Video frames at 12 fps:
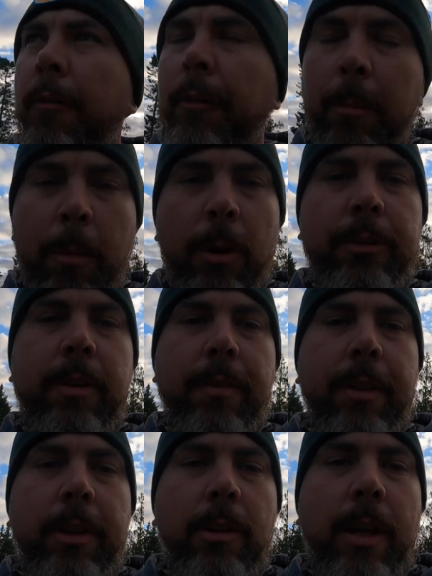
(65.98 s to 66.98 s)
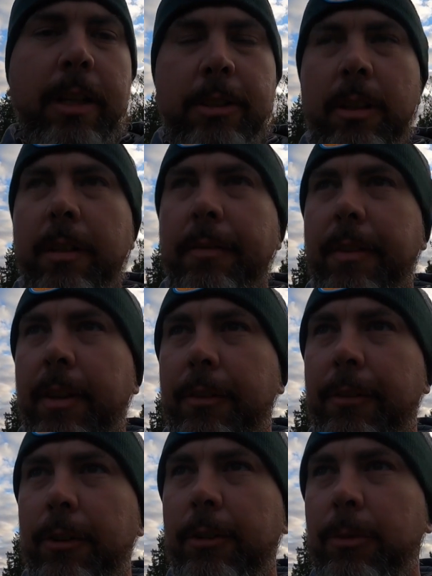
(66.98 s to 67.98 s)
For most of the duration of this
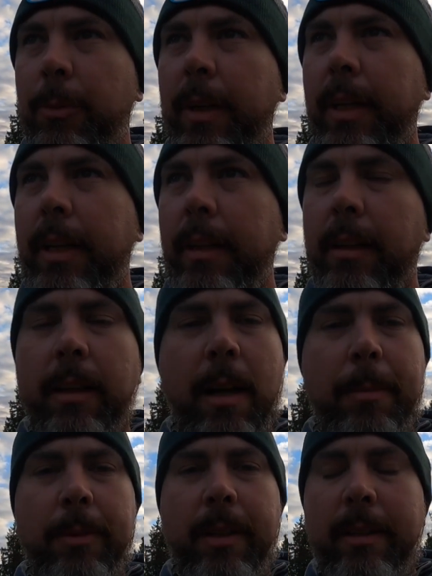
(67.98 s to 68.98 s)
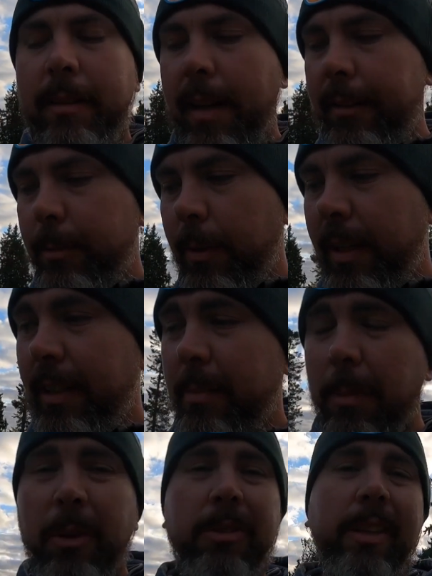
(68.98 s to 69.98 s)
first week and a couple days last week,
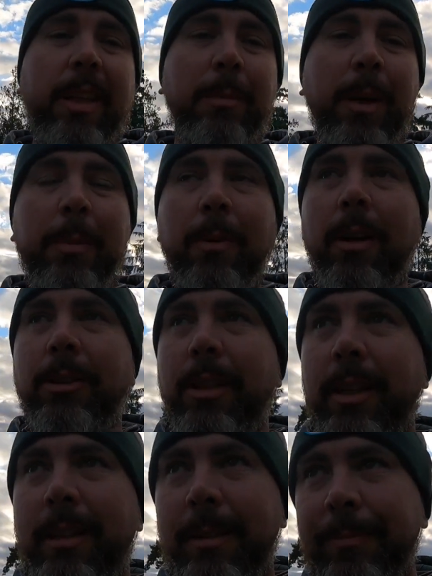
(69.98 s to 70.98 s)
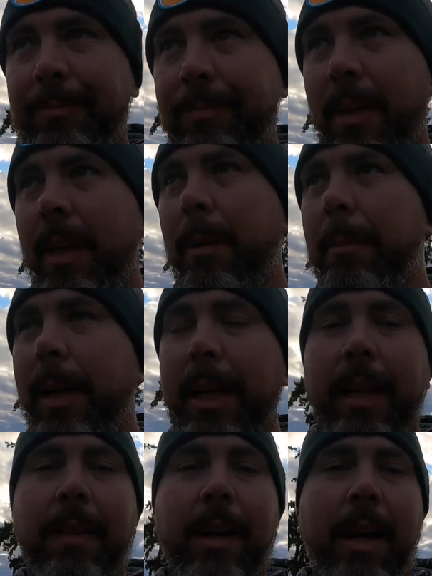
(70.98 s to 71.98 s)
it's mostly a me project,
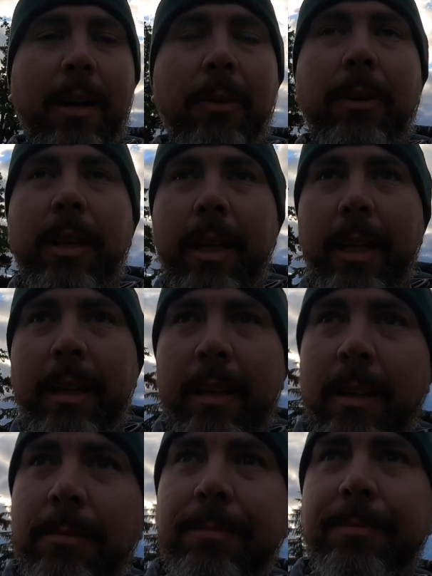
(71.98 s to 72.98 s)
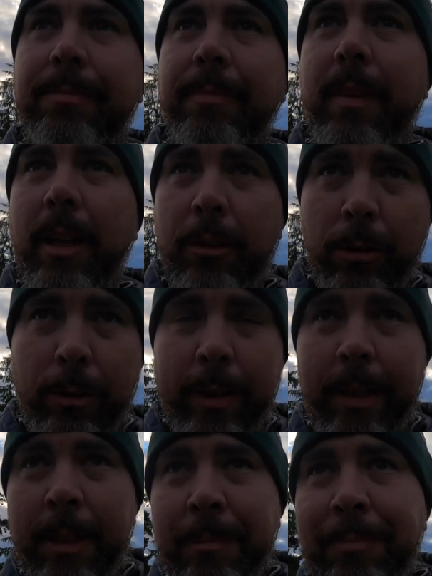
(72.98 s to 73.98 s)
meaning that I don't need a crew
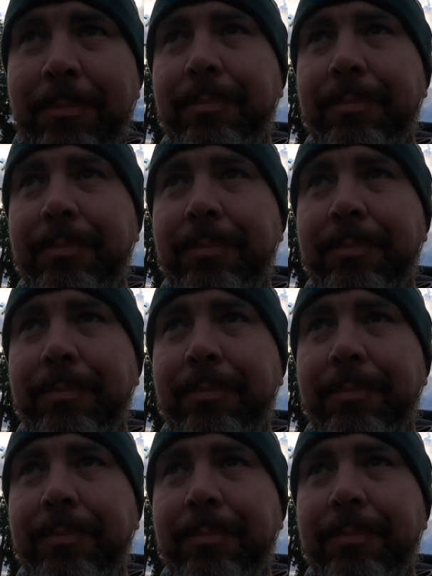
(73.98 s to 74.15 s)
here,